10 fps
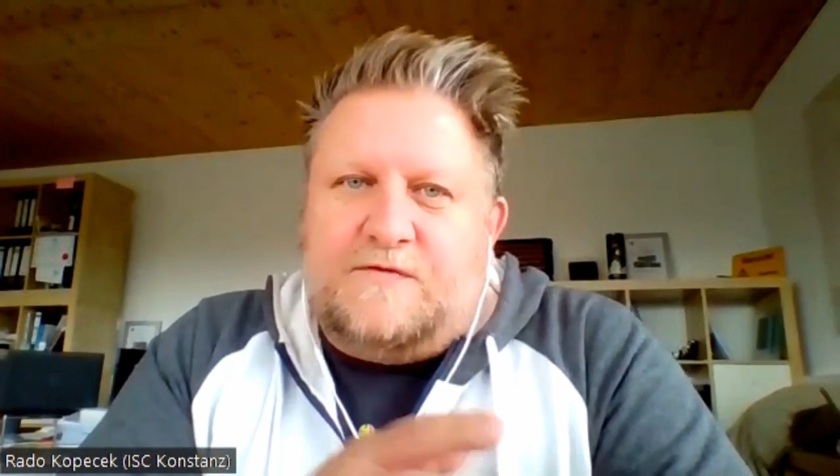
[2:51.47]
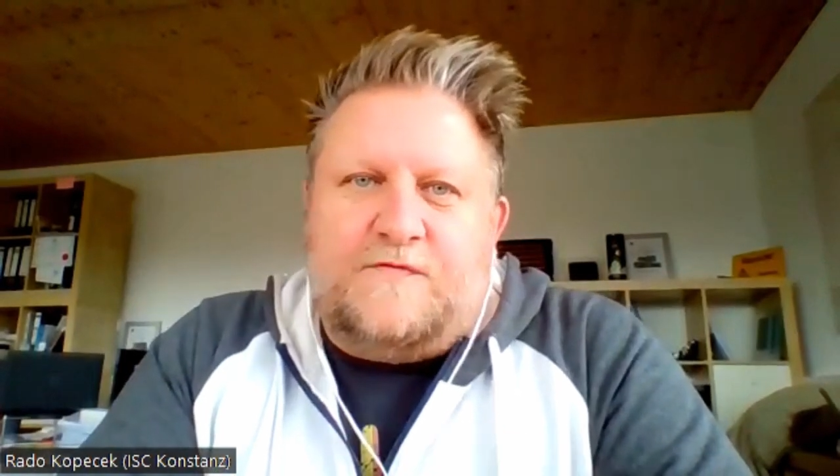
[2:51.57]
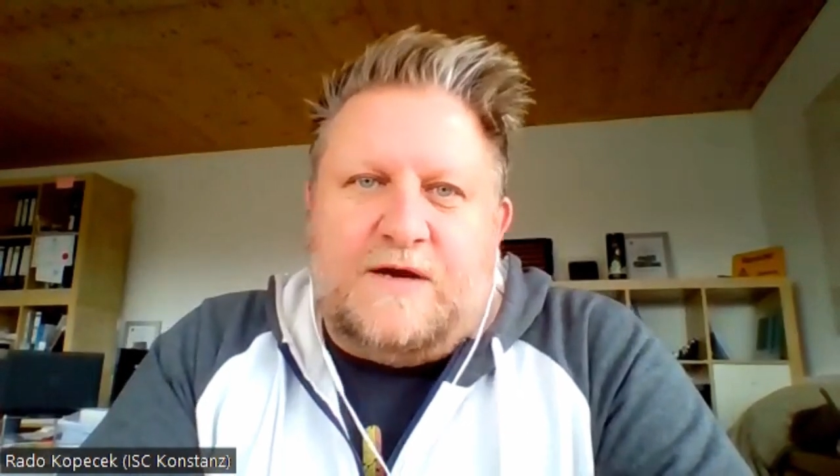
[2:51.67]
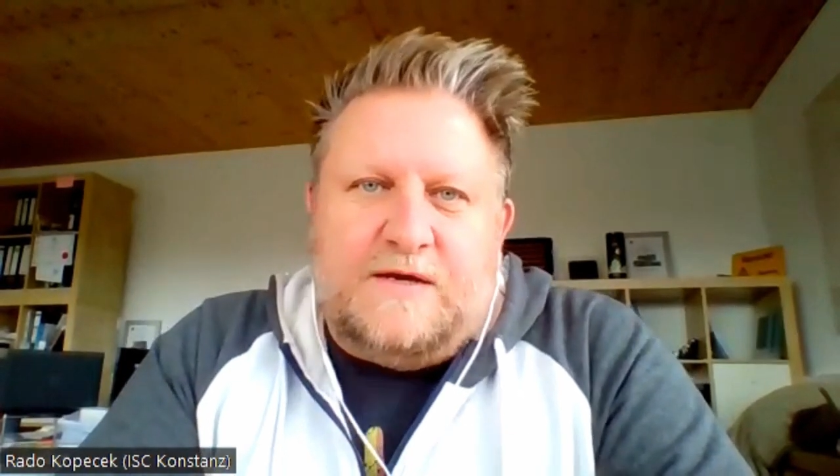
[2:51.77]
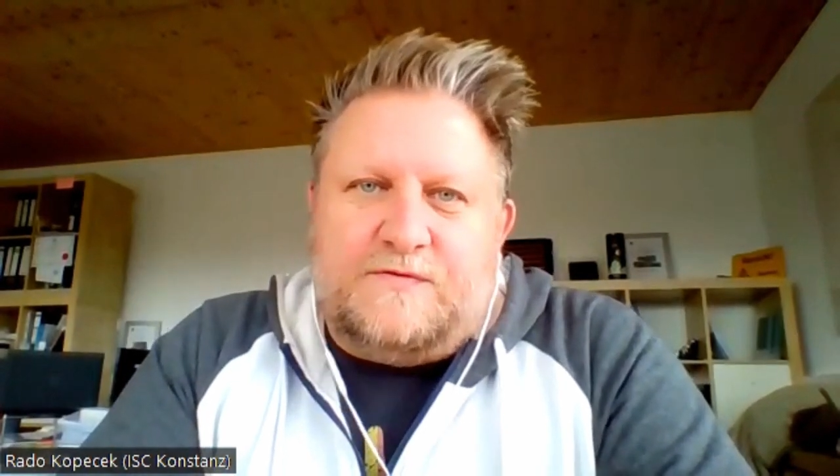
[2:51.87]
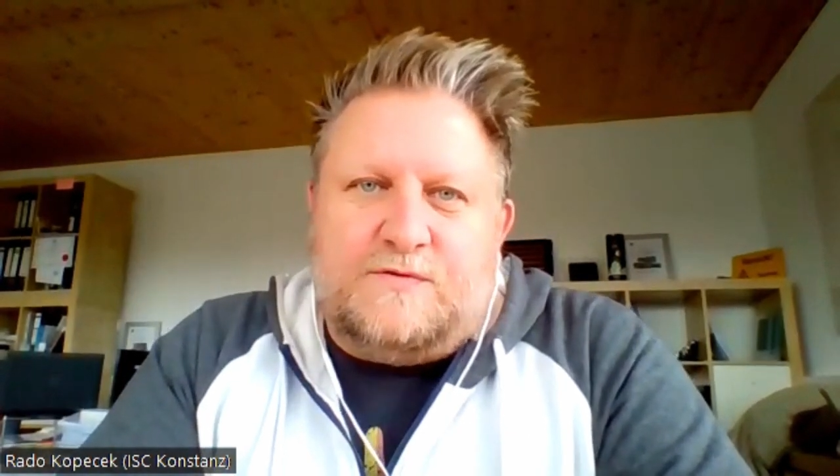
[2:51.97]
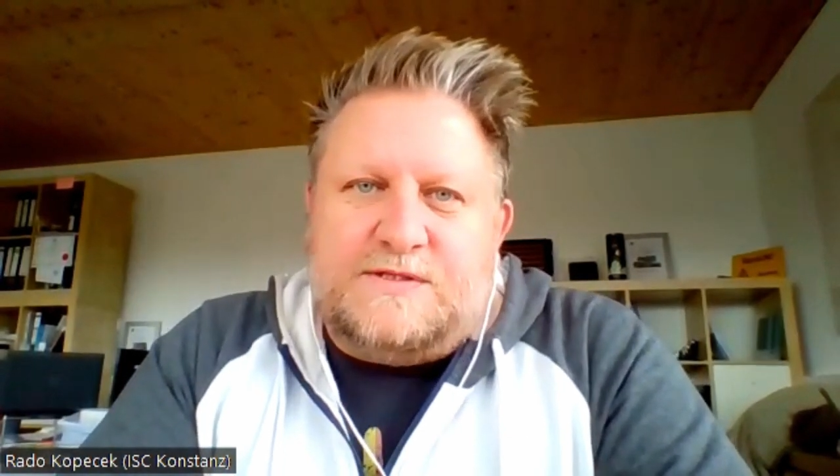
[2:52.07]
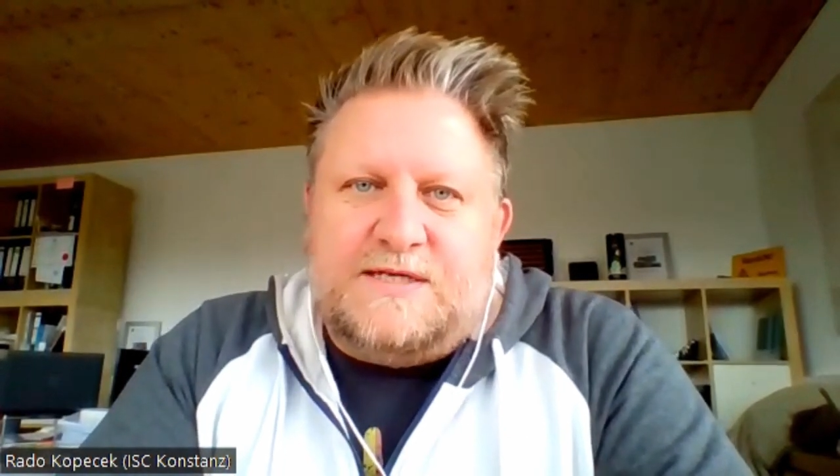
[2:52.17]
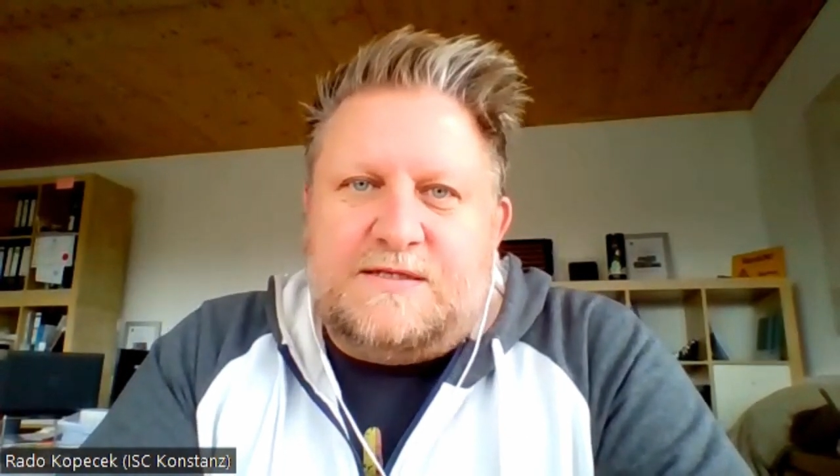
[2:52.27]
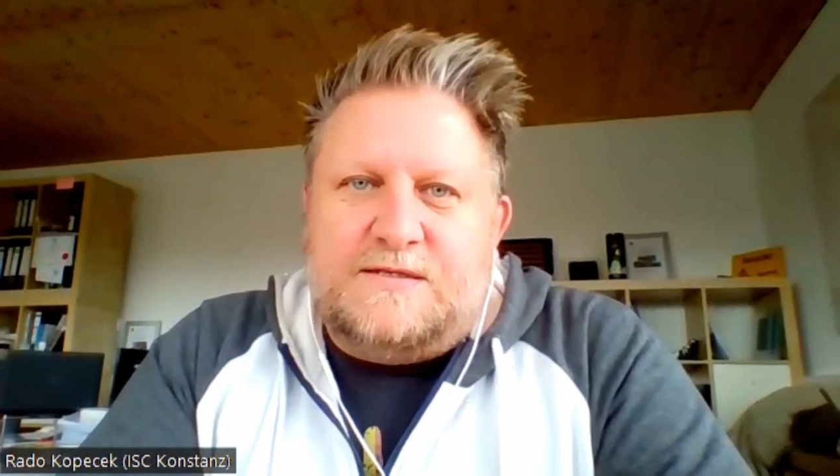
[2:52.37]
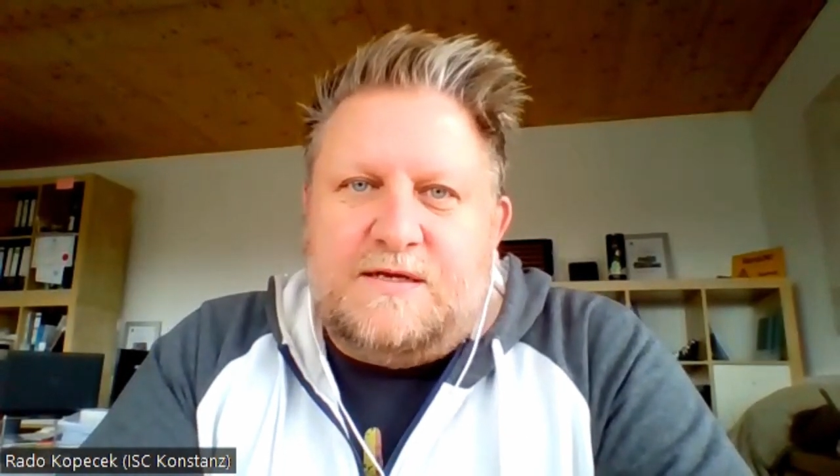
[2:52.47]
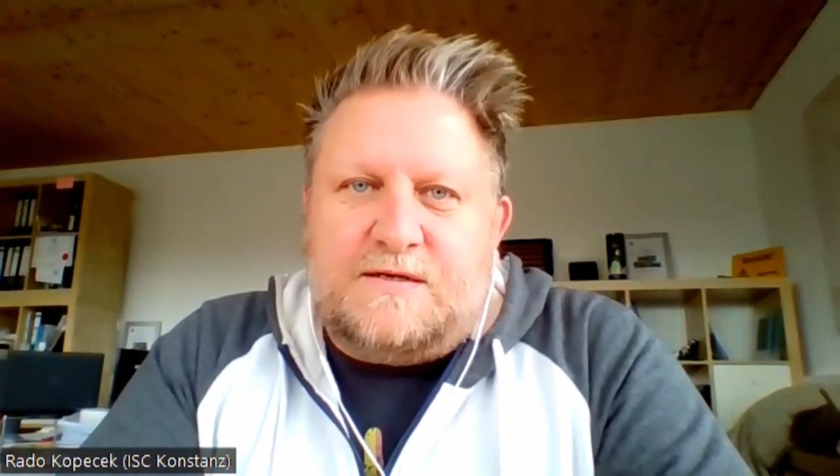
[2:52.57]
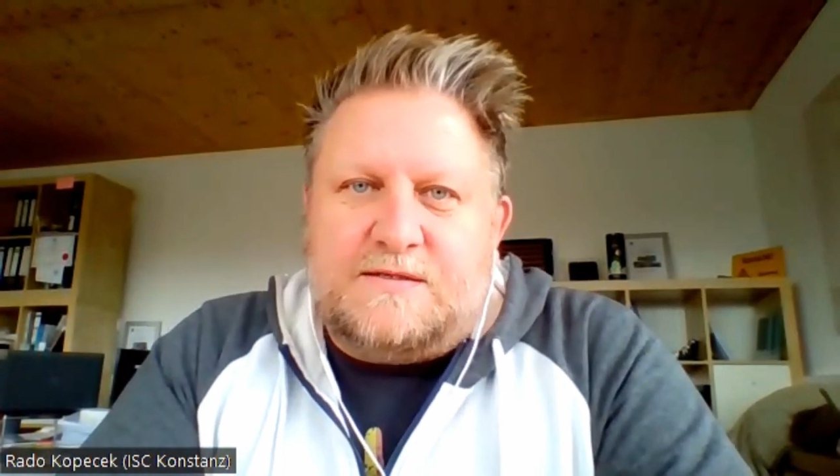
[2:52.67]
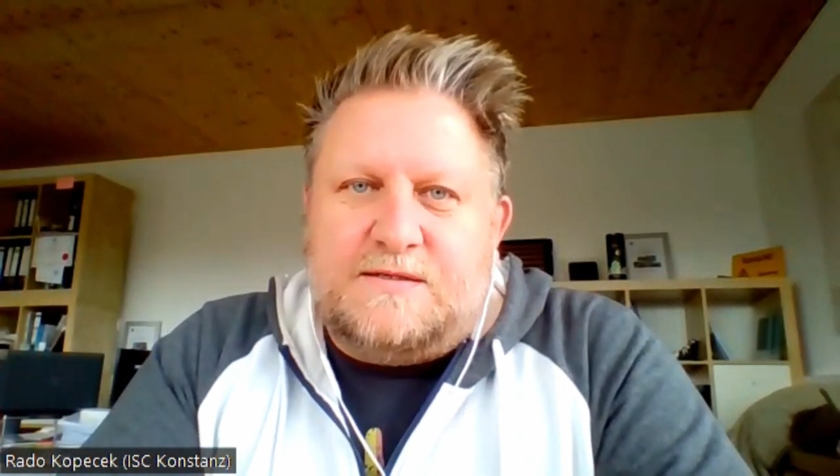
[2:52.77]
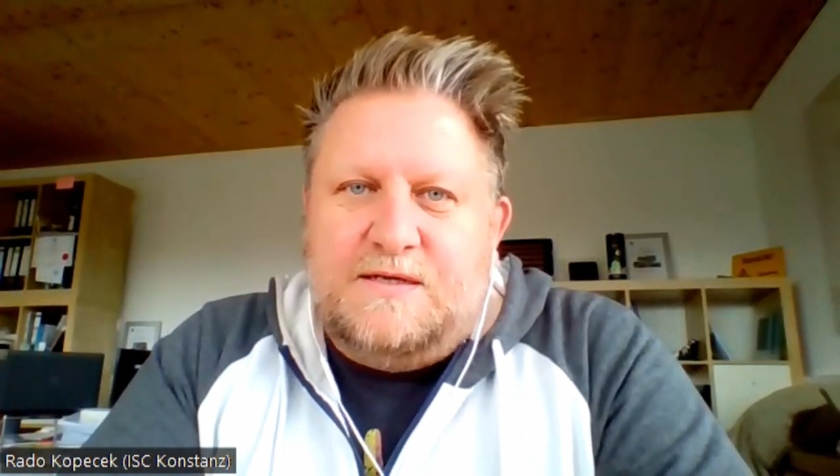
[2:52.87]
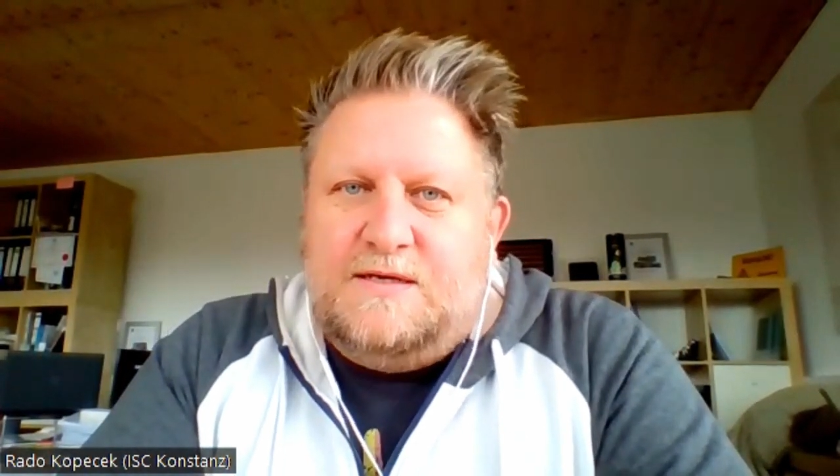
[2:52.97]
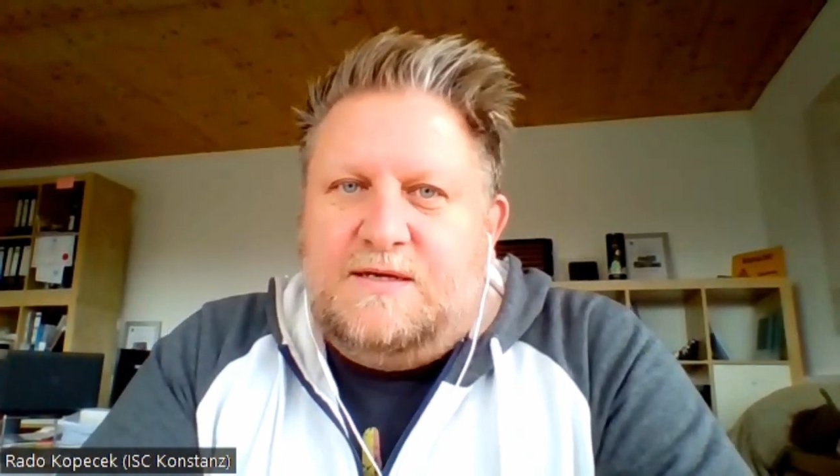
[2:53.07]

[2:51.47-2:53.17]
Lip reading: 5 to 6 years.